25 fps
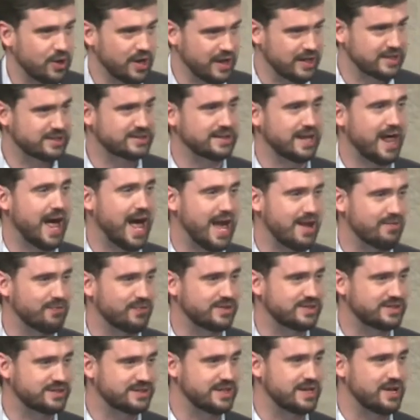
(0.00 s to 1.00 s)
look at his
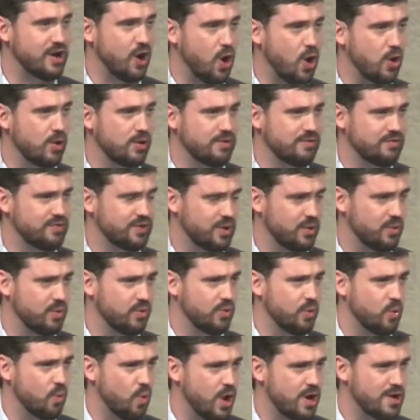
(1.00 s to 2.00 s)
life and see all of the,
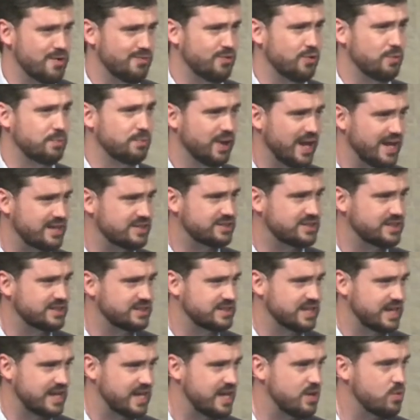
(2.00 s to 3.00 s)
the wonderful
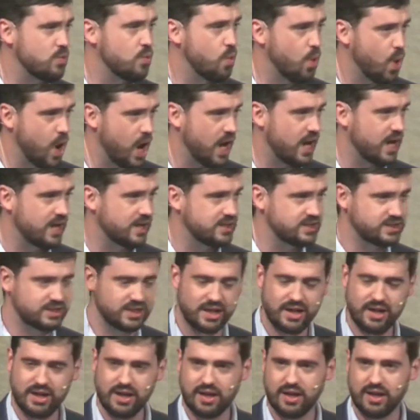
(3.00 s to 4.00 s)
blessings that he
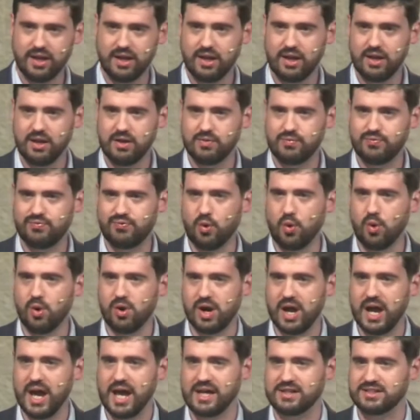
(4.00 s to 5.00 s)
was
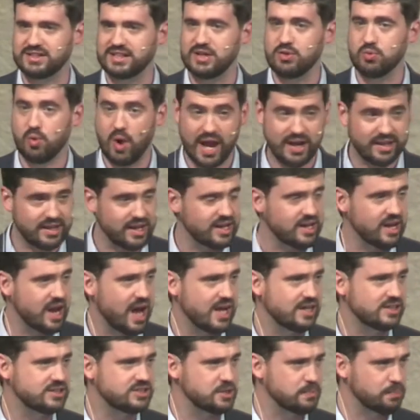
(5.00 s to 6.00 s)
for us. He
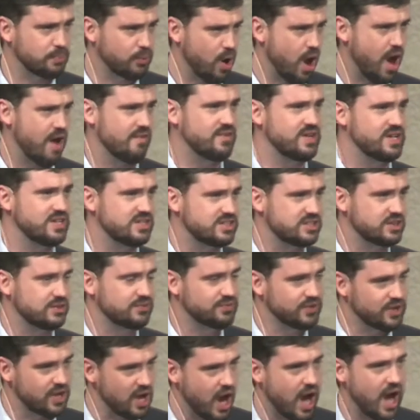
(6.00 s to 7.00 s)
recognized the providence
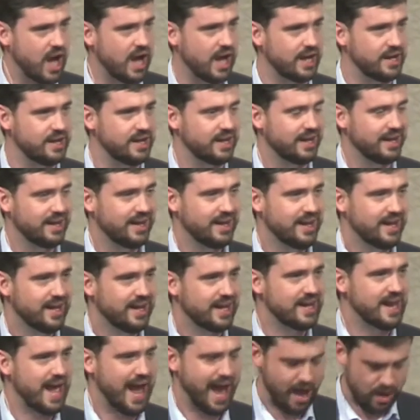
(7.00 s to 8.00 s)
of God
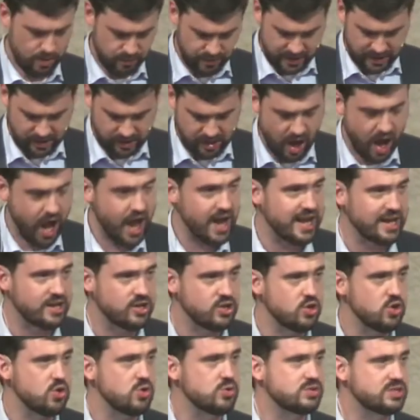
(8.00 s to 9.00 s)
and how that God
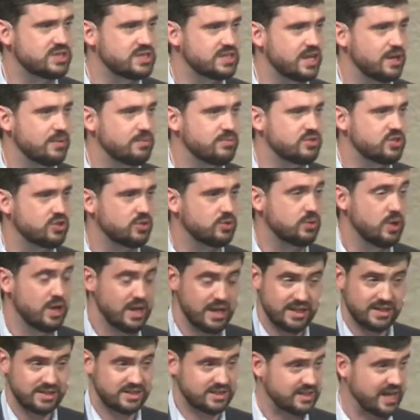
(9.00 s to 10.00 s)
had used him to
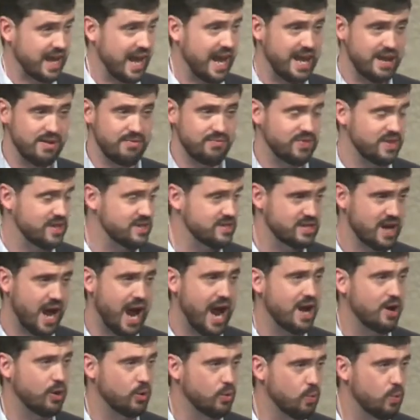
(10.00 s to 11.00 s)
save the
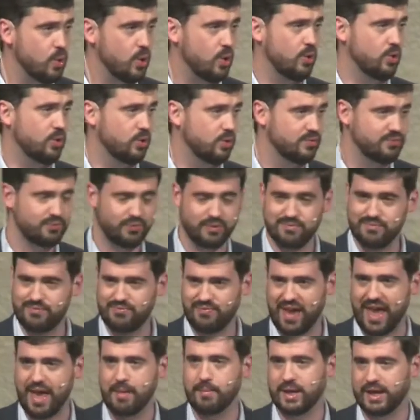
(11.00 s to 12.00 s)
entire world from
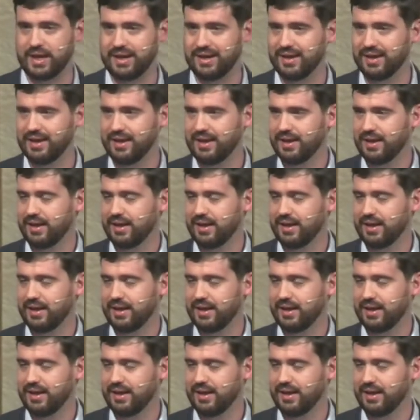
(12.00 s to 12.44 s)
famine.